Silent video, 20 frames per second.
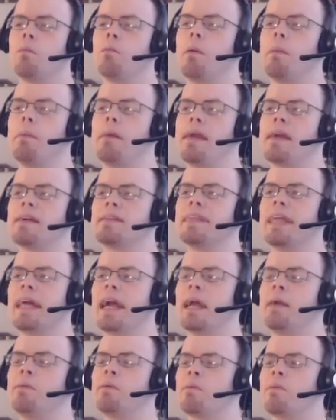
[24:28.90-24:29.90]
but because of
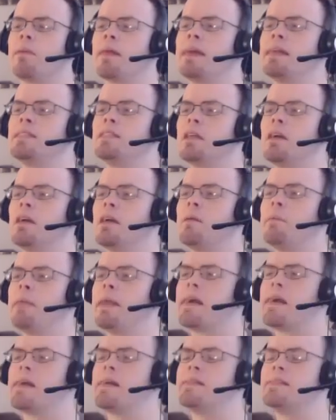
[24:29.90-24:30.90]
the hyperplasia, and
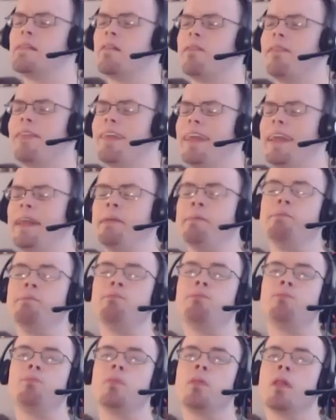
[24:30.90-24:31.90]
because of the
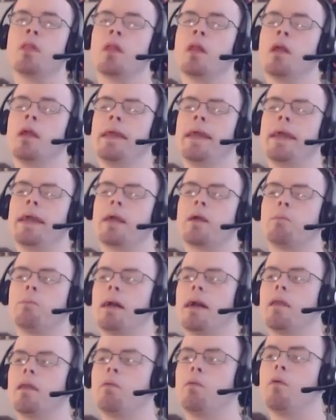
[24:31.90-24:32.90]

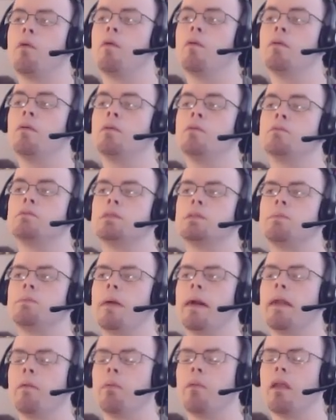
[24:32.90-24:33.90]
incompatible
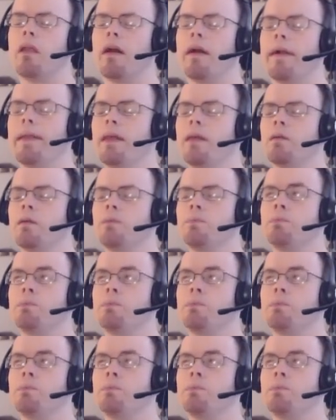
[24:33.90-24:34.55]
spider blood,